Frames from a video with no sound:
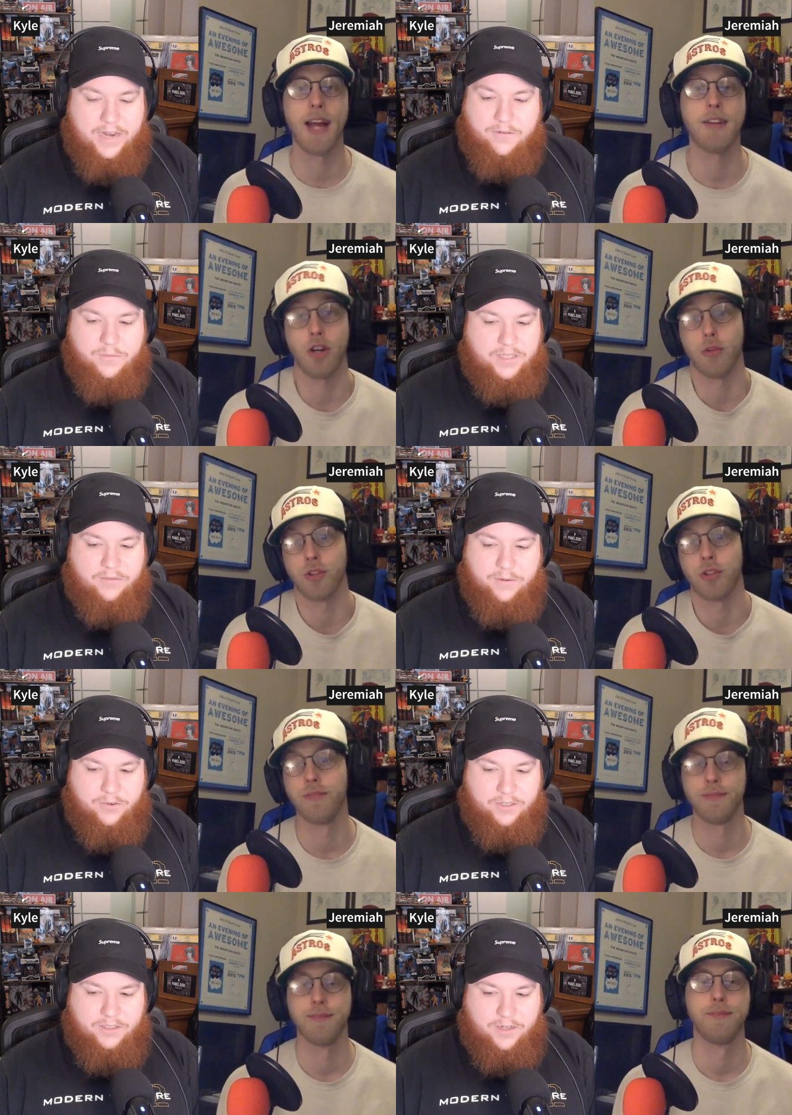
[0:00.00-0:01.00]
Speaker 1: I, I don't, don't believe
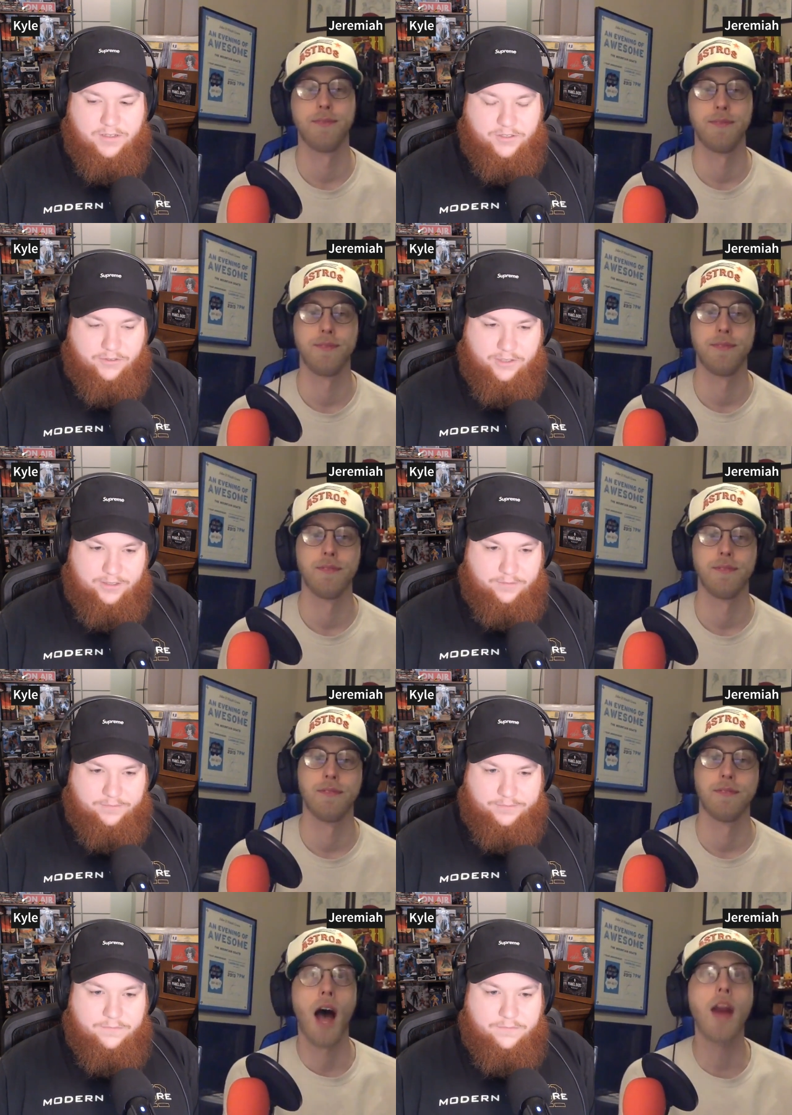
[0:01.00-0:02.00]
it works on
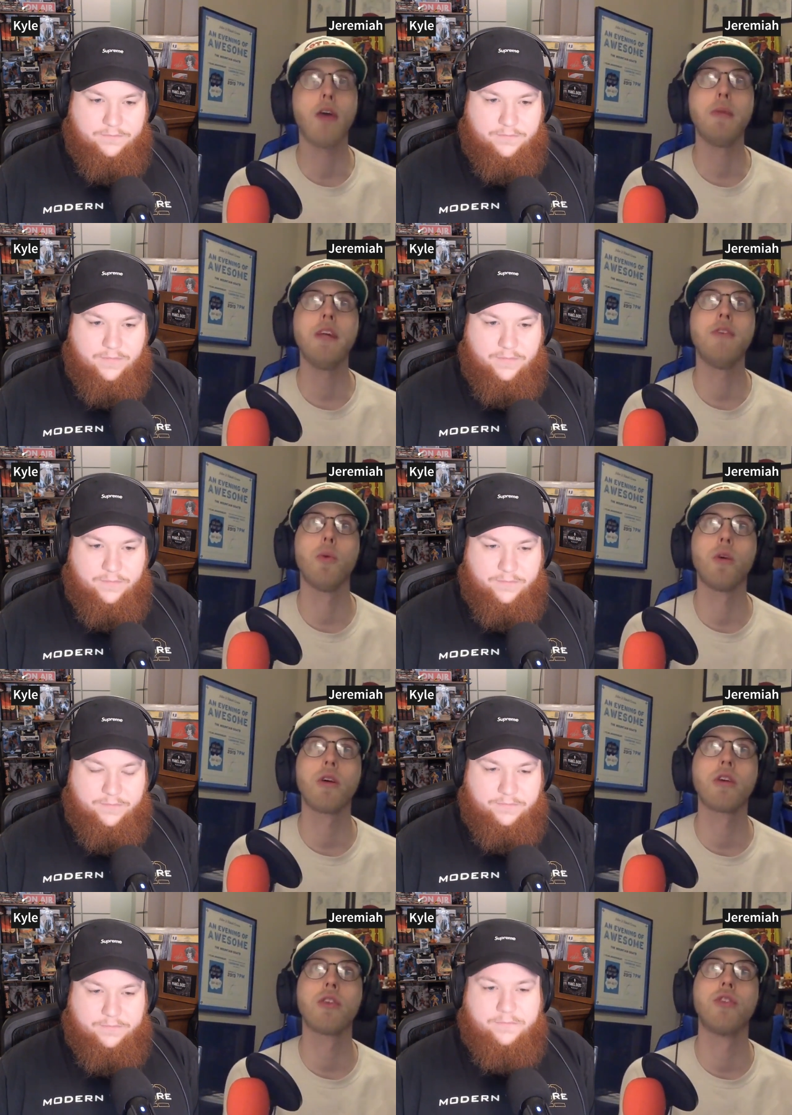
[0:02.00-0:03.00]
screen. I don't believe it
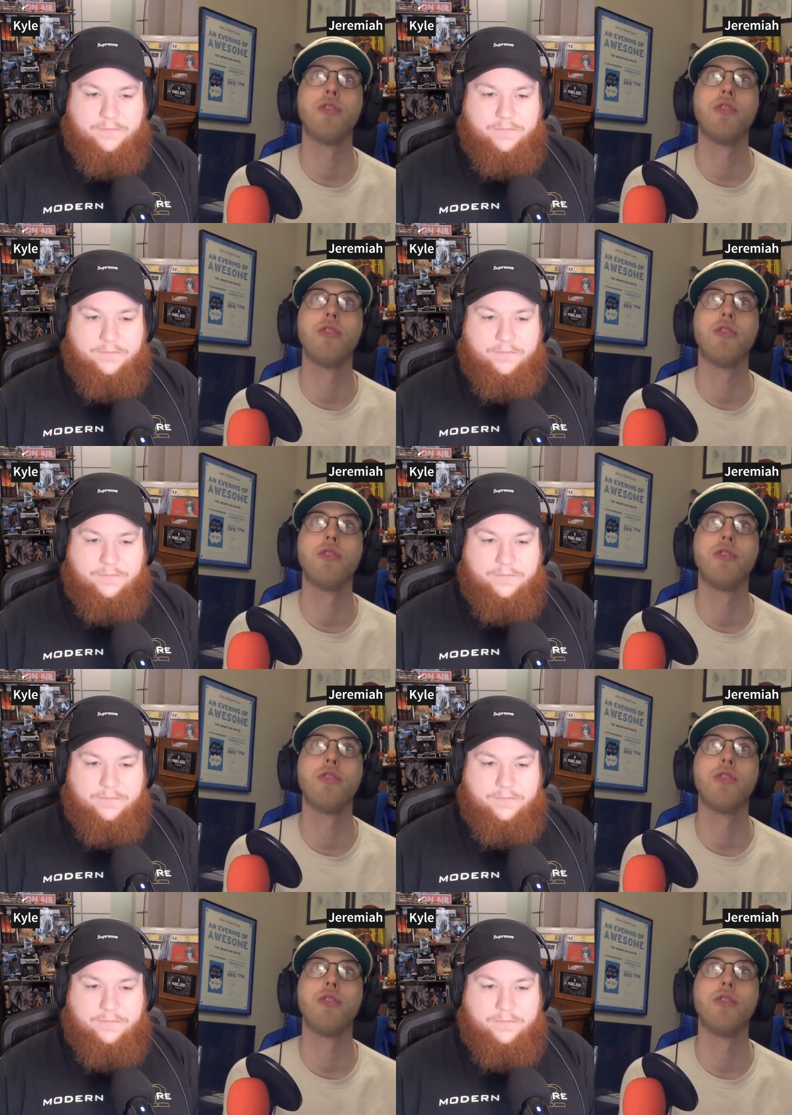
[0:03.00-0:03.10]
works